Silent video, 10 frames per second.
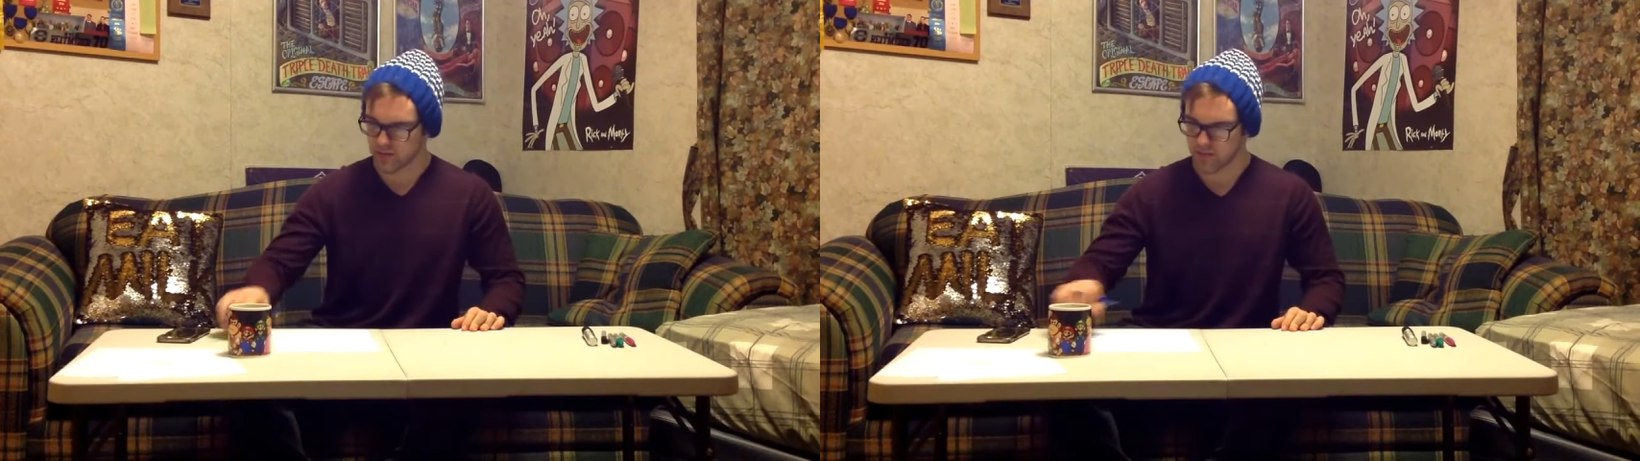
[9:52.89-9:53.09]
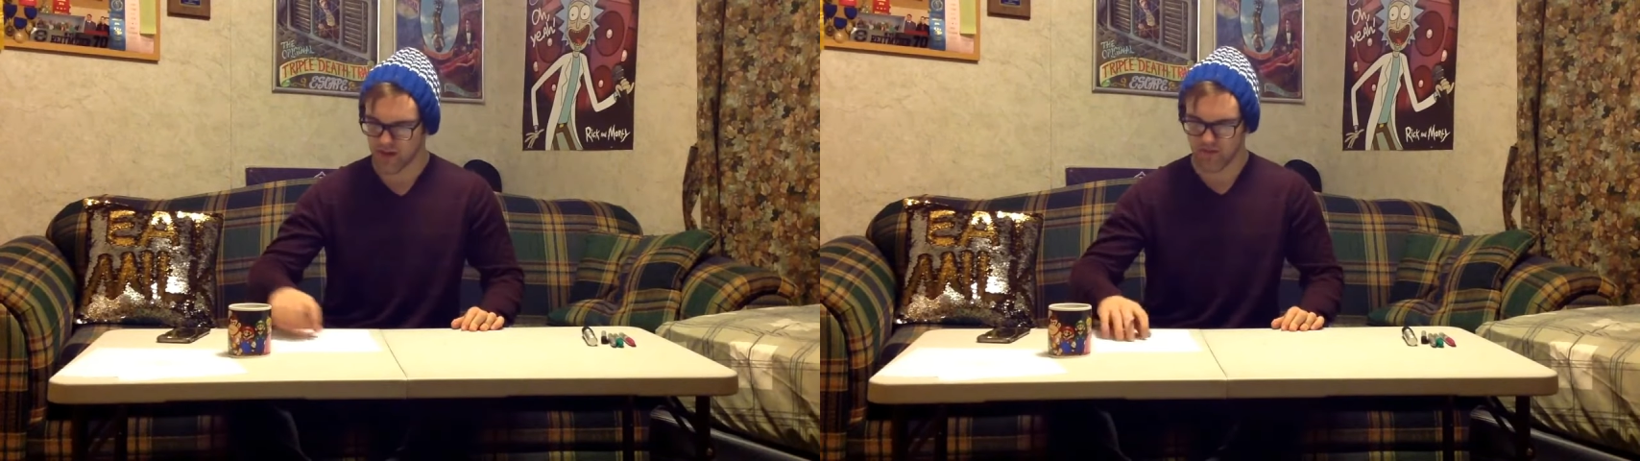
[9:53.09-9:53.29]

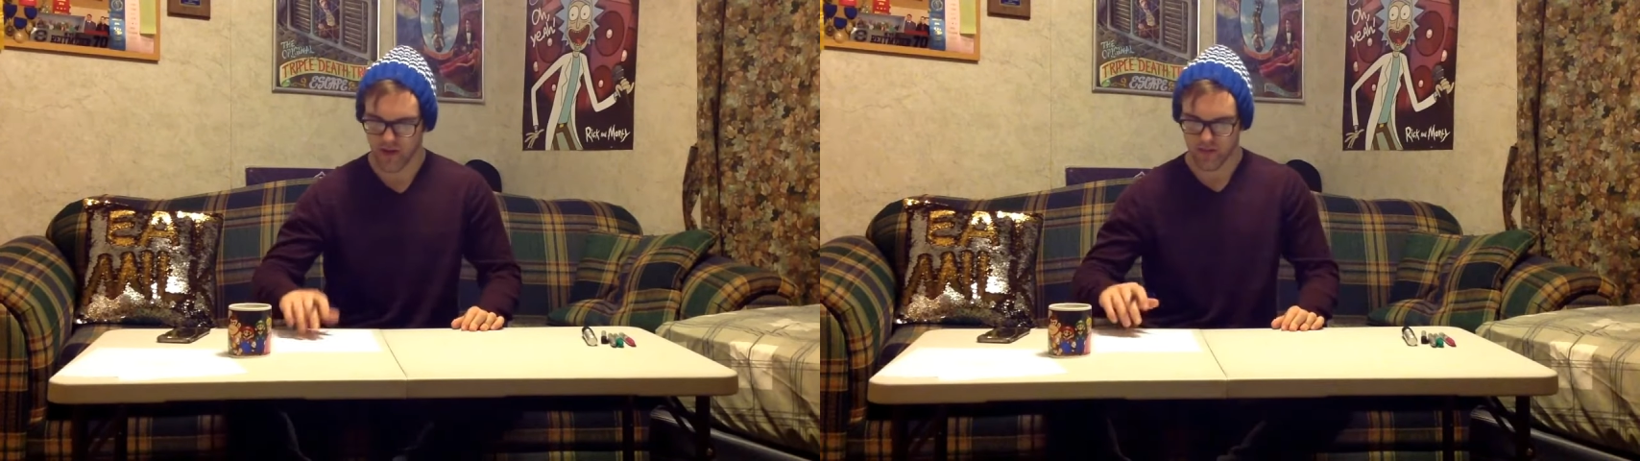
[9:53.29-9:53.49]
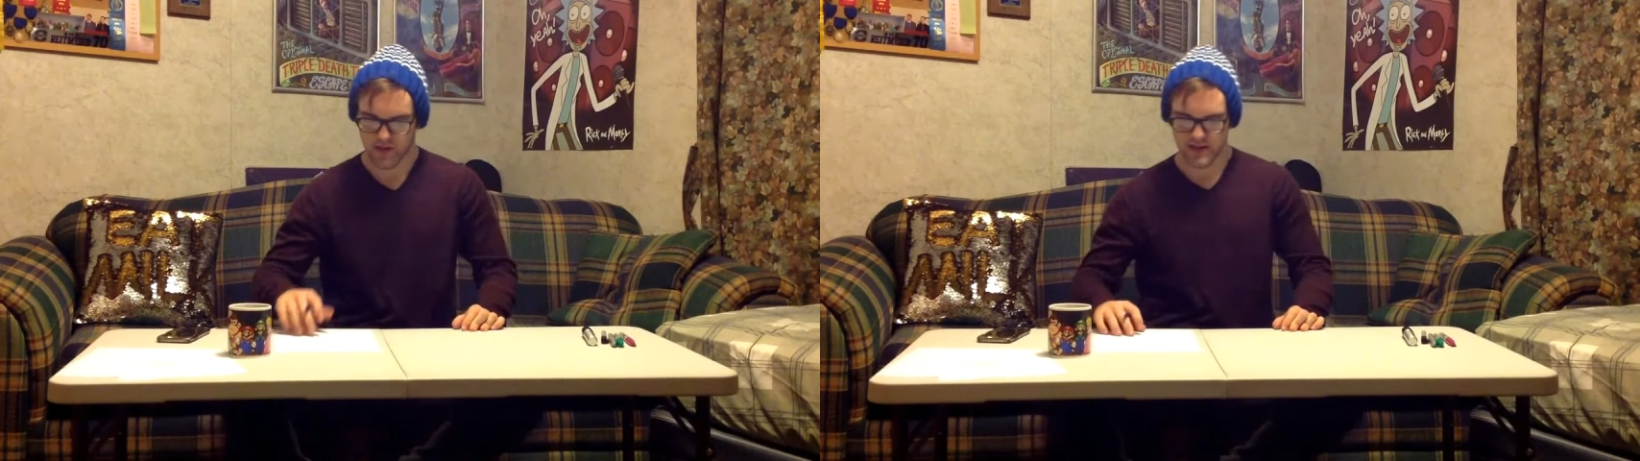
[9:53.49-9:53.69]
my
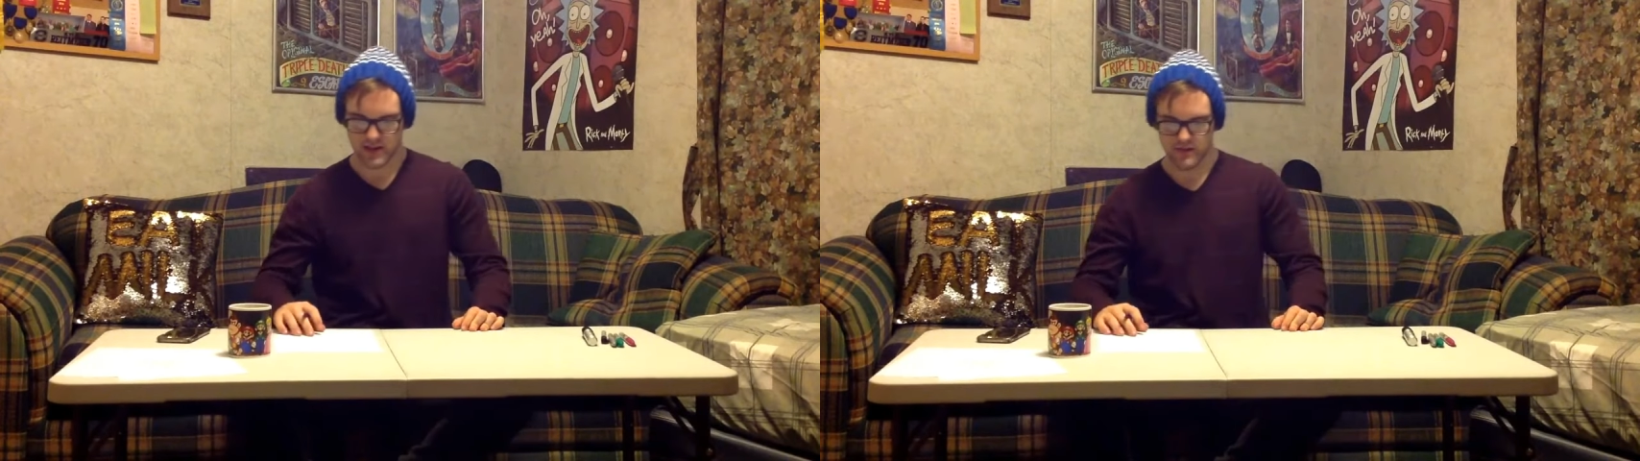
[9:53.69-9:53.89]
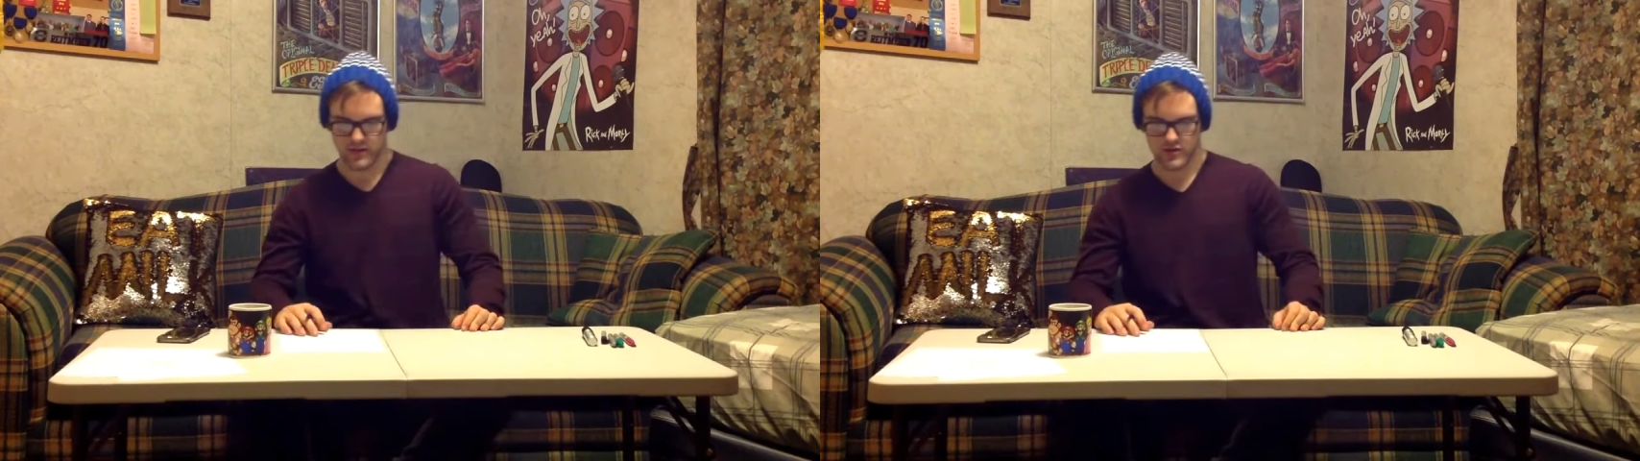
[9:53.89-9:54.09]
favorite
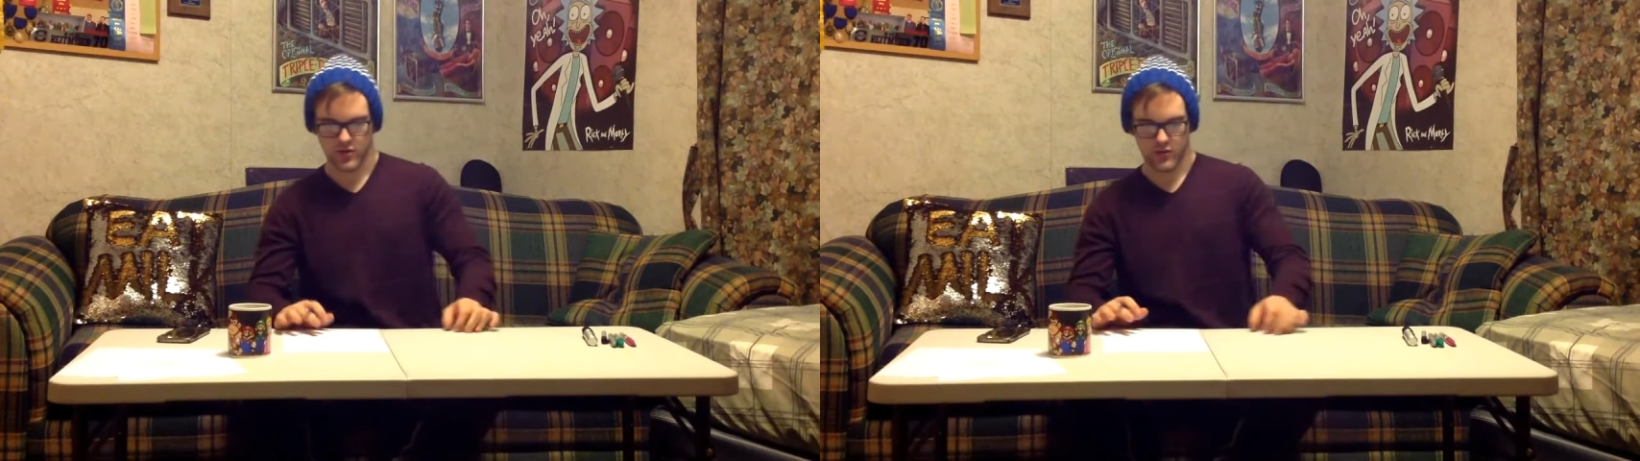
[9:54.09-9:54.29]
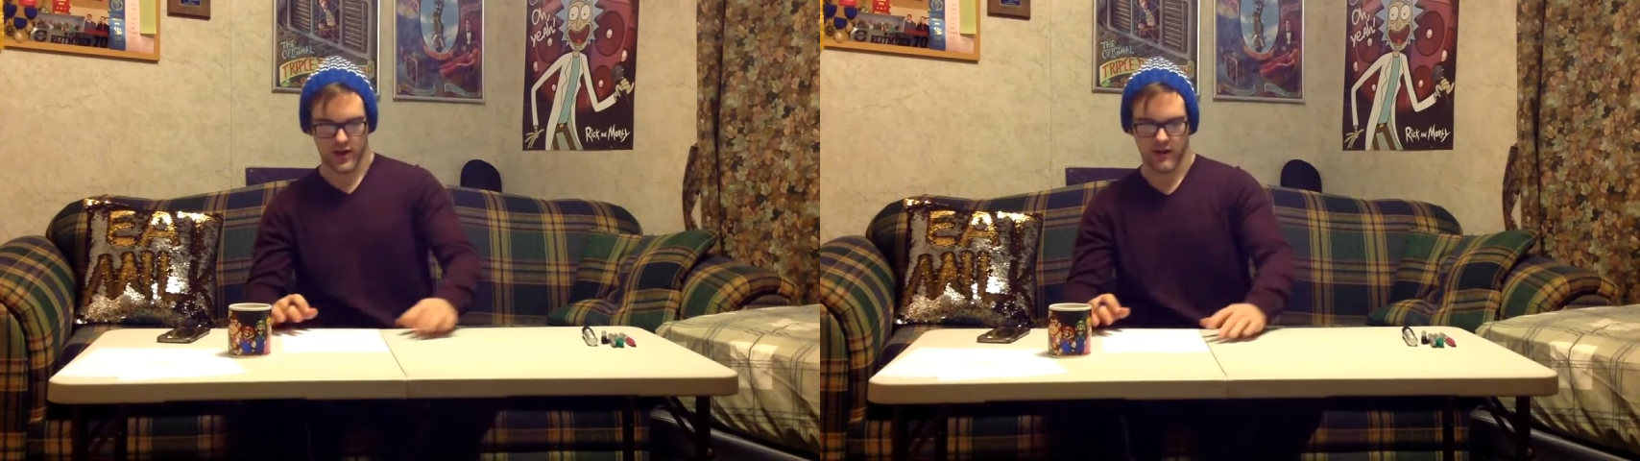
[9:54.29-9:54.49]
TV
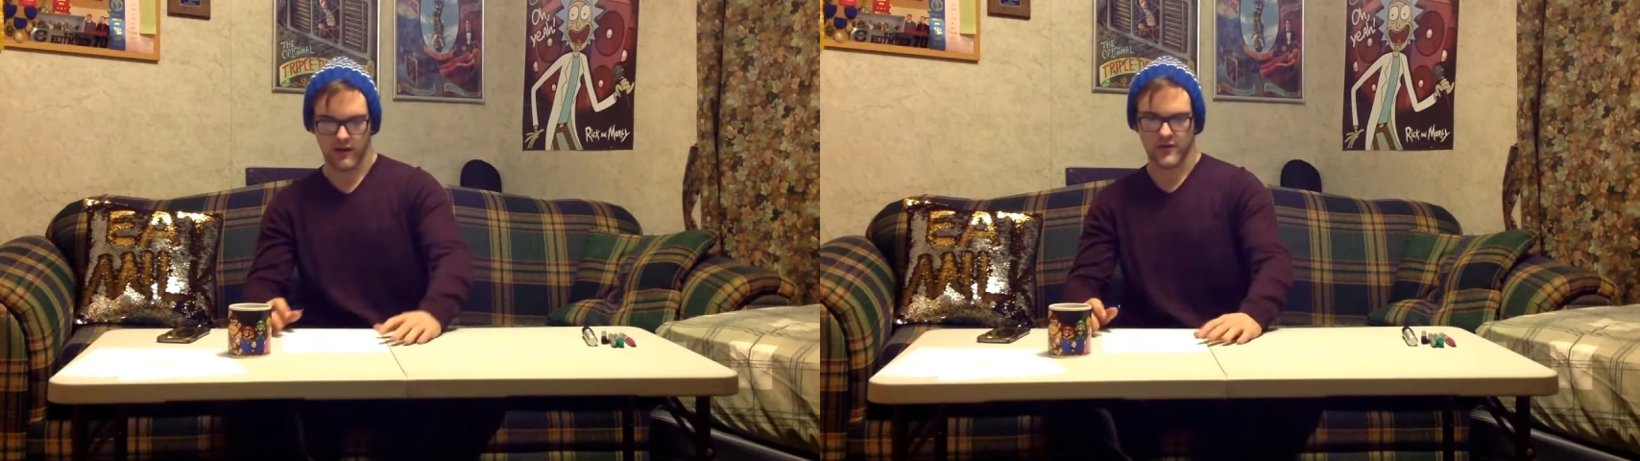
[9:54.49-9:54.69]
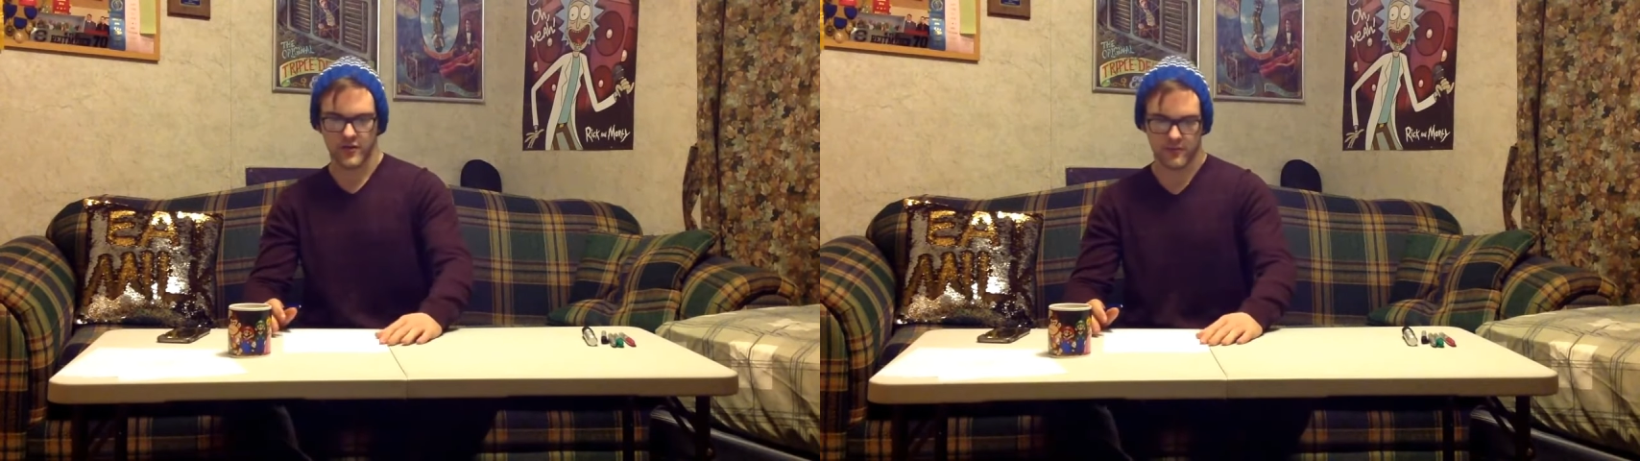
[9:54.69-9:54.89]
show
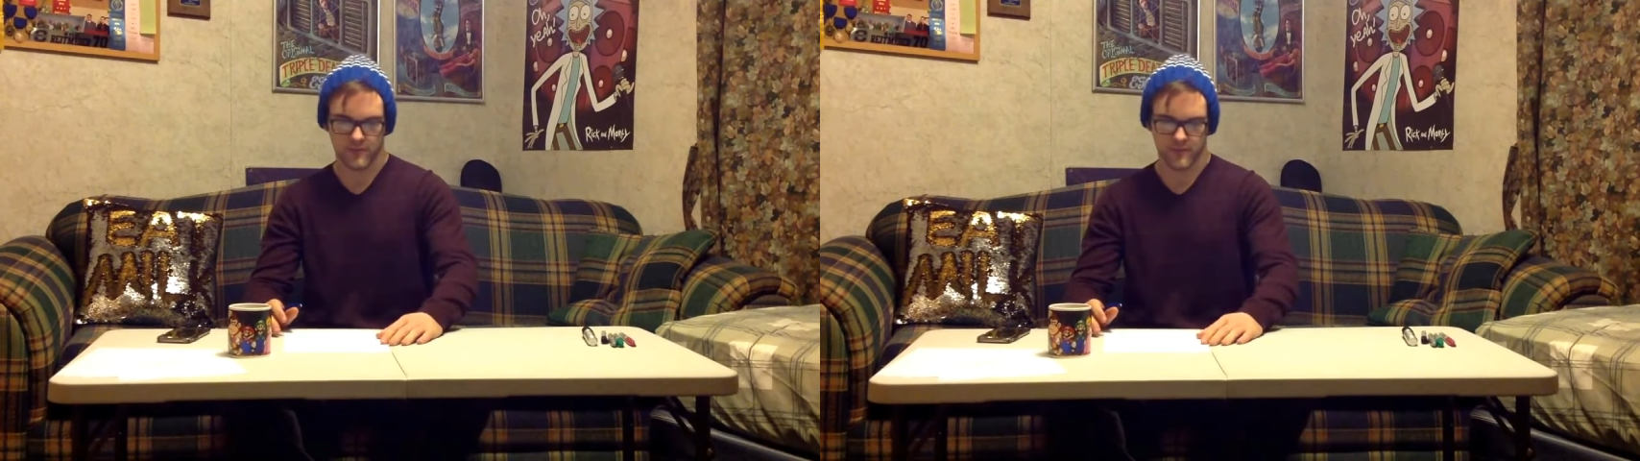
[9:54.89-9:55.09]
character.